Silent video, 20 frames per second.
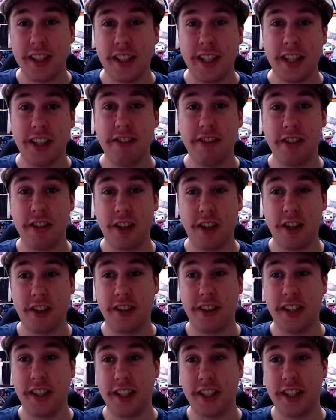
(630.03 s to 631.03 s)
even though
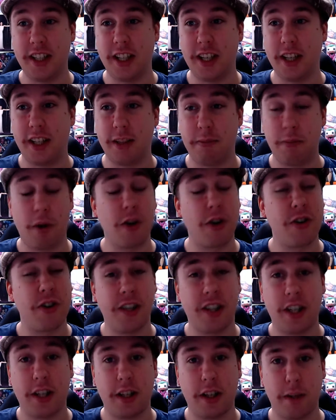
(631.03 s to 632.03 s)
the
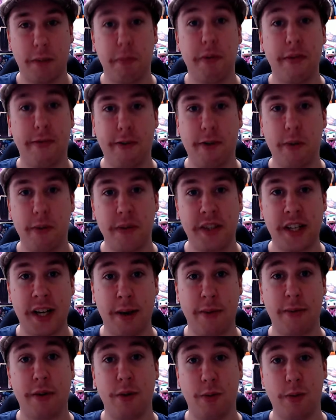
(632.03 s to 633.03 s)
the performance
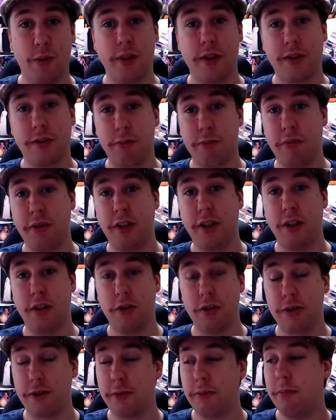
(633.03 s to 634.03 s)
capture was pretty
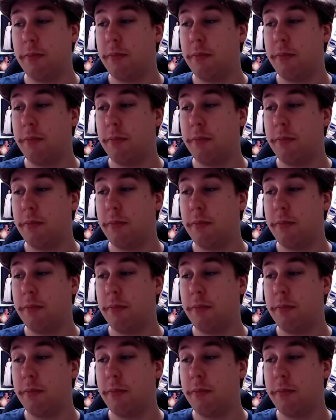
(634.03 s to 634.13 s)
awesome.